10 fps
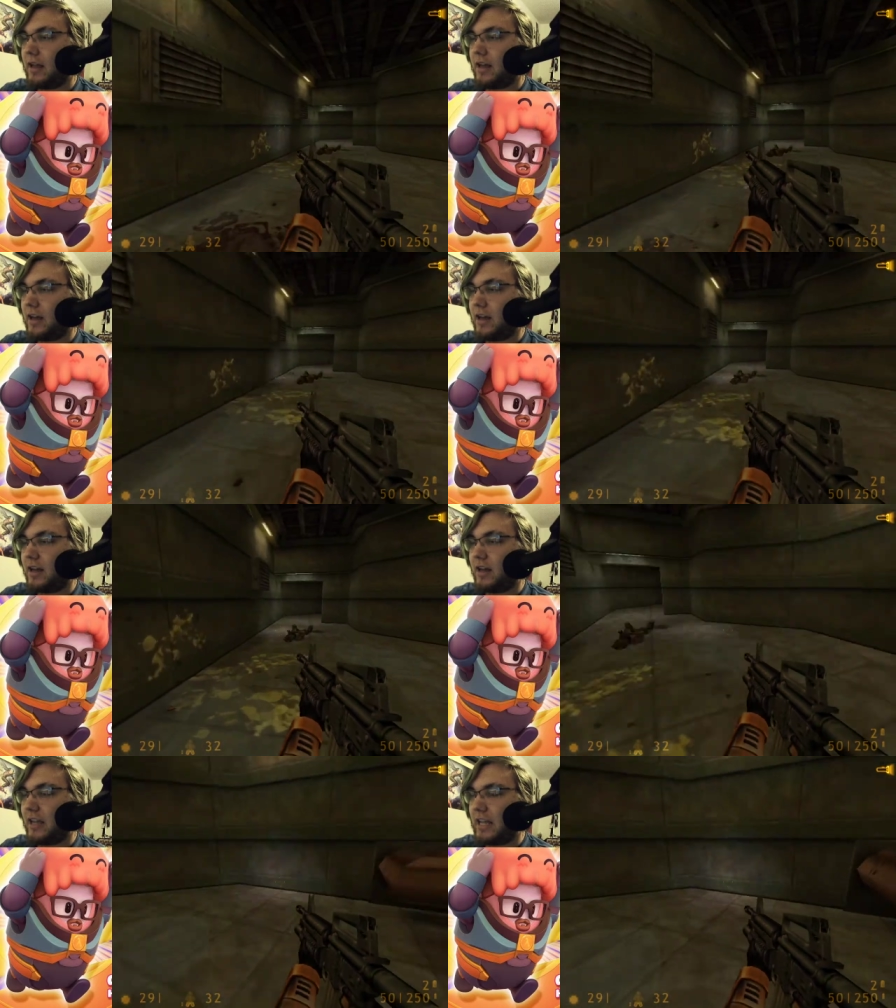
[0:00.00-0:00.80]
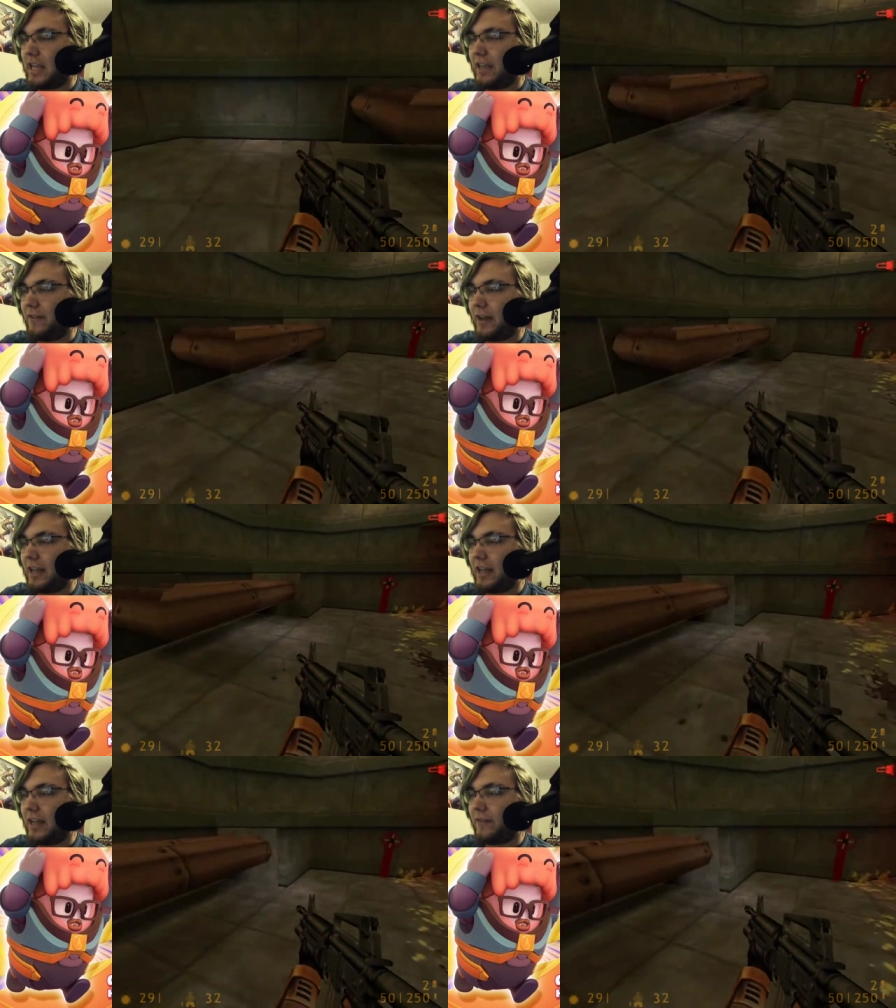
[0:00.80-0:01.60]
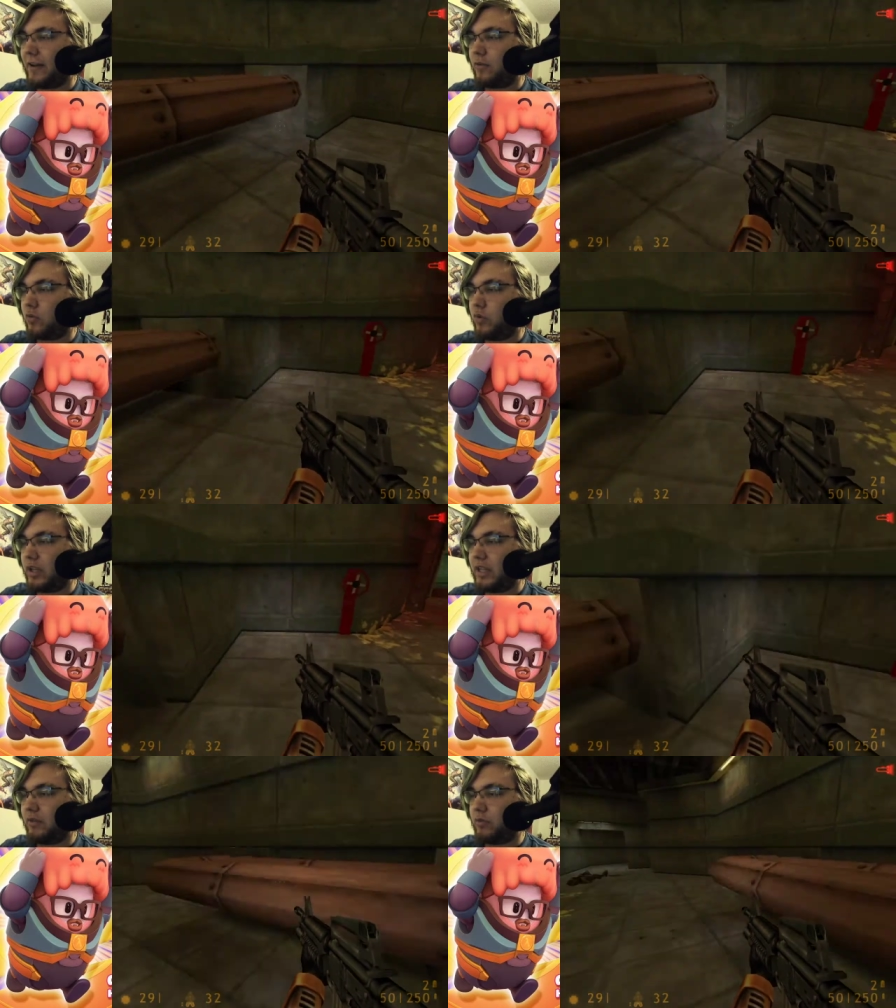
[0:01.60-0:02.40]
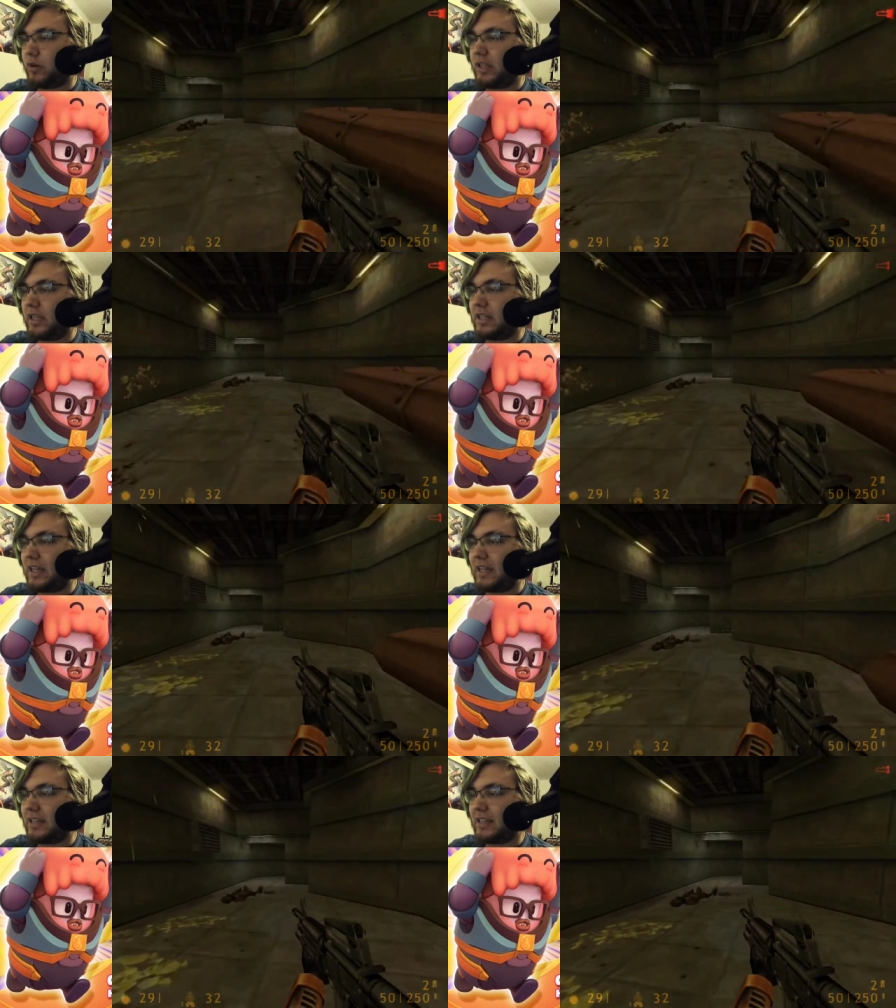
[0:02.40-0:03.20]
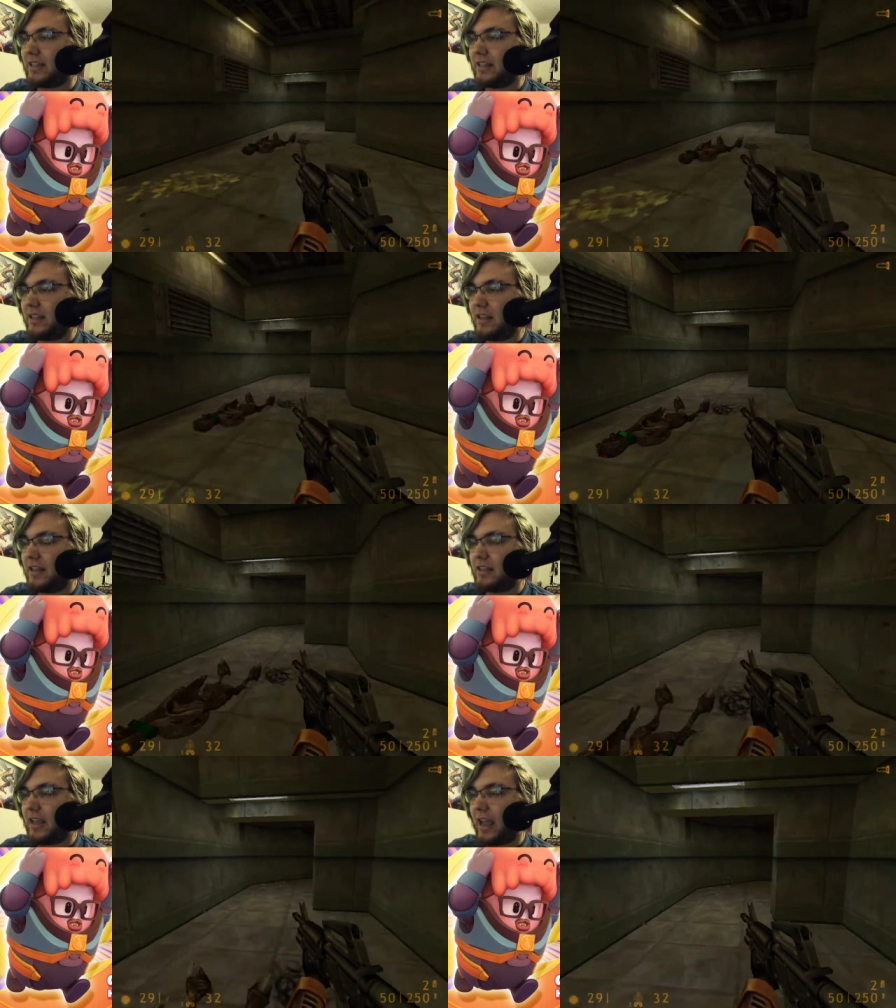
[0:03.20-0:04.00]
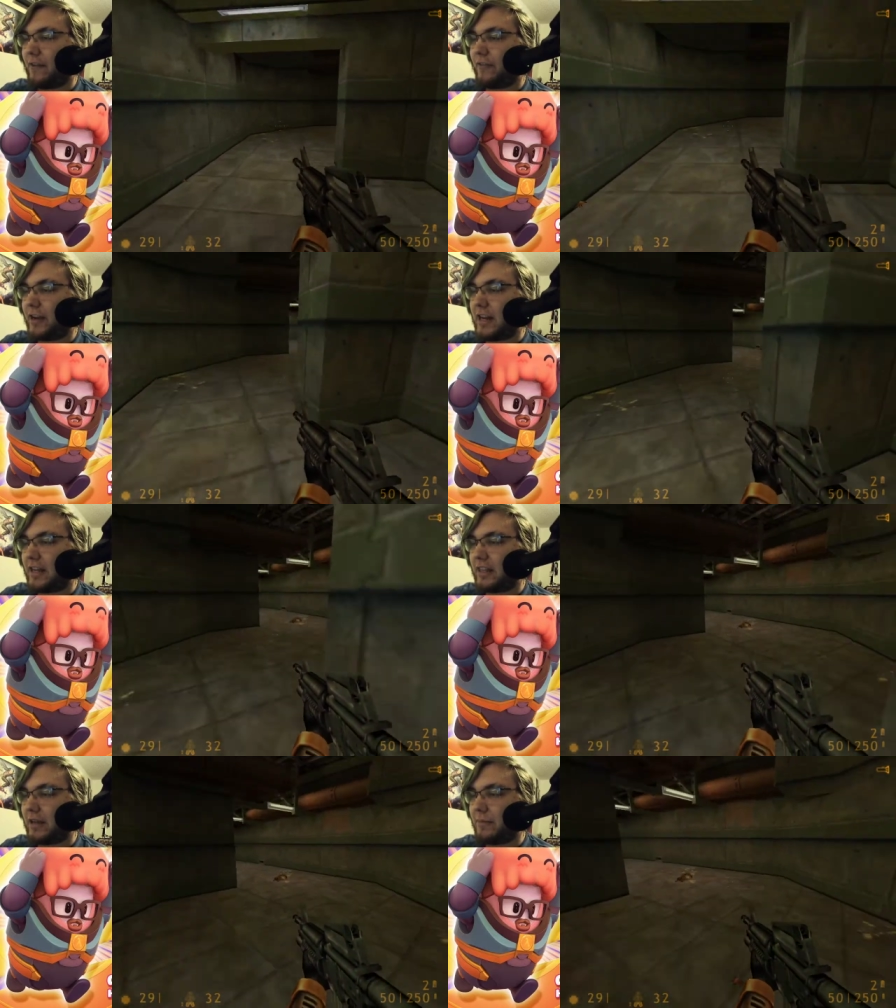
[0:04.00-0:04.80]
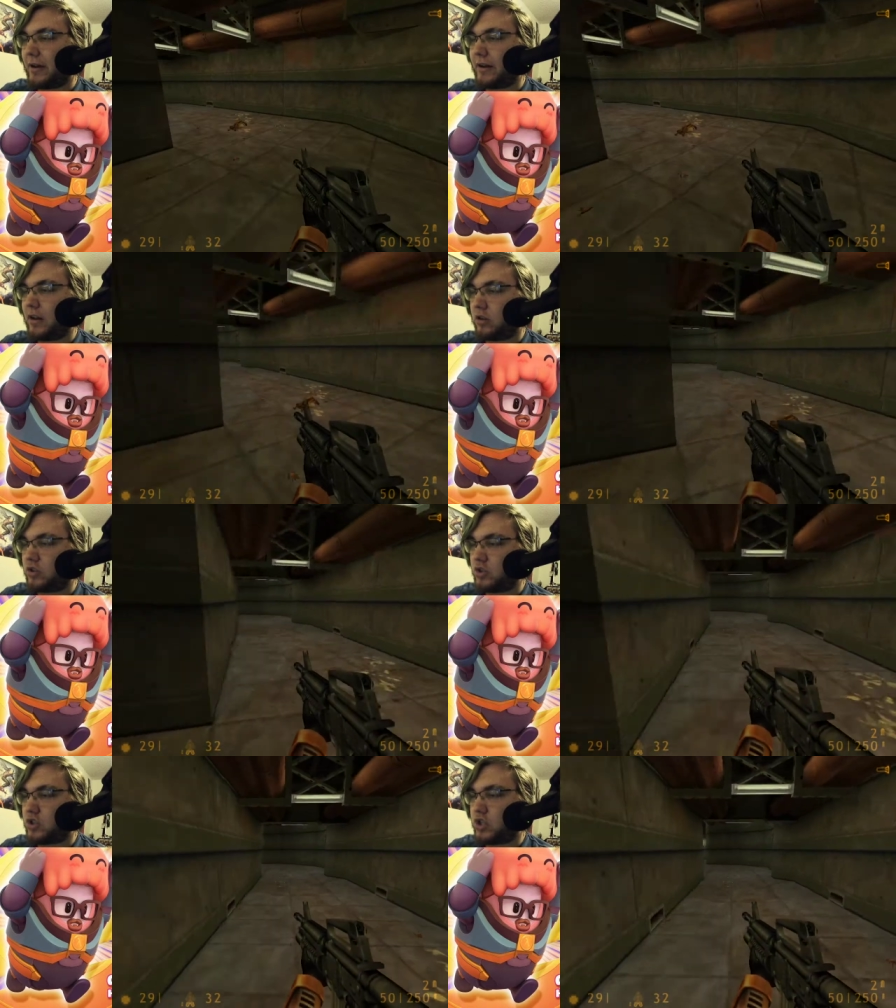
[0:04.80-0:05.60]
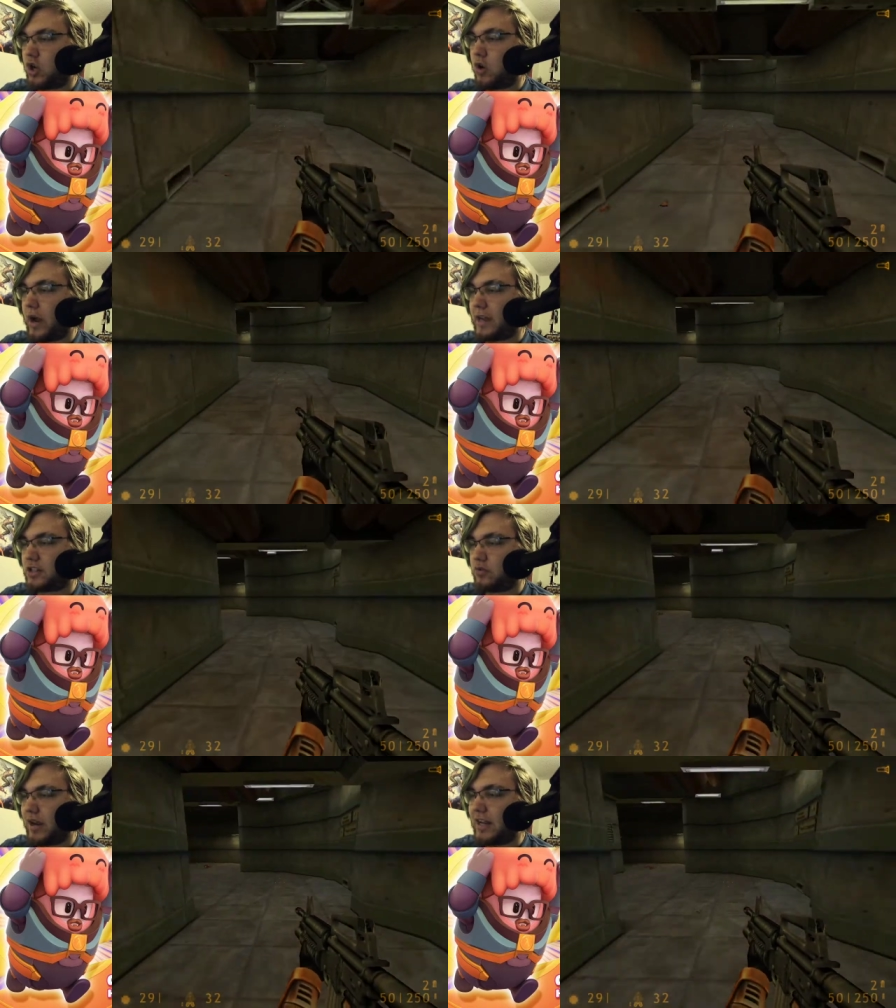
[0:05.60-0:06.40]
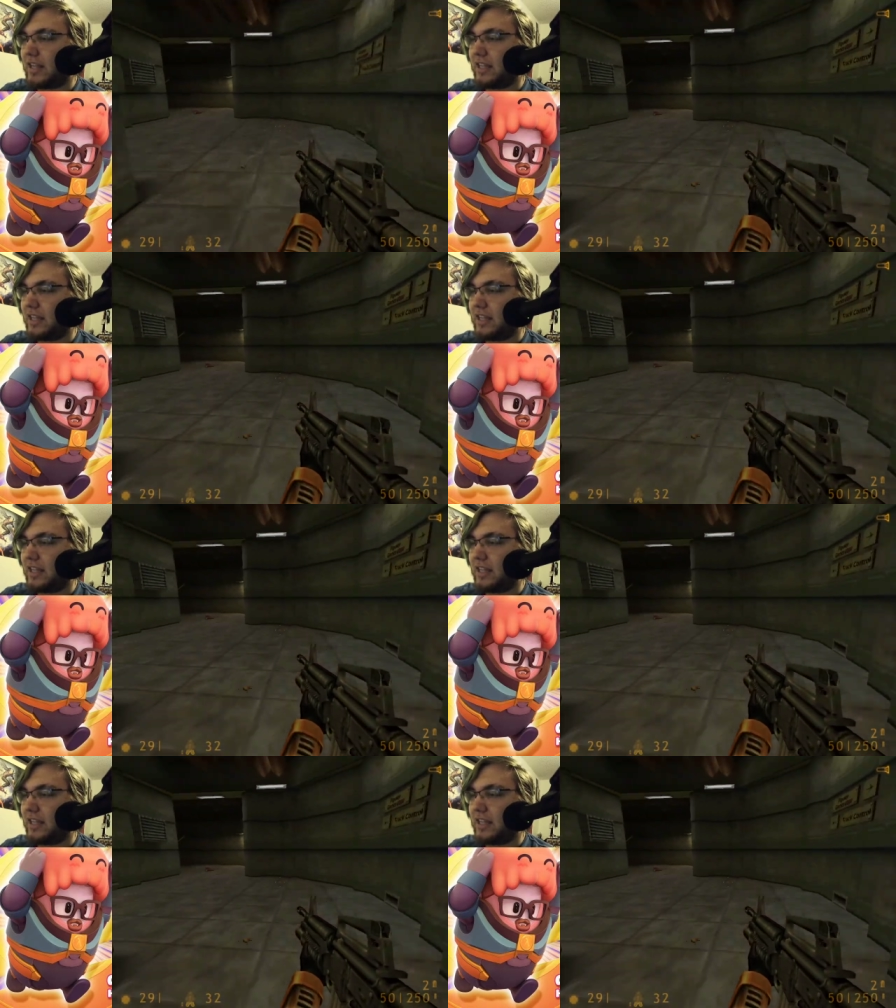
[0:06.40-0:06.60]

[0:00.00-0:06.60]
Uh, if I if I really really like can't find anything about it, I'll just go ask Reddit.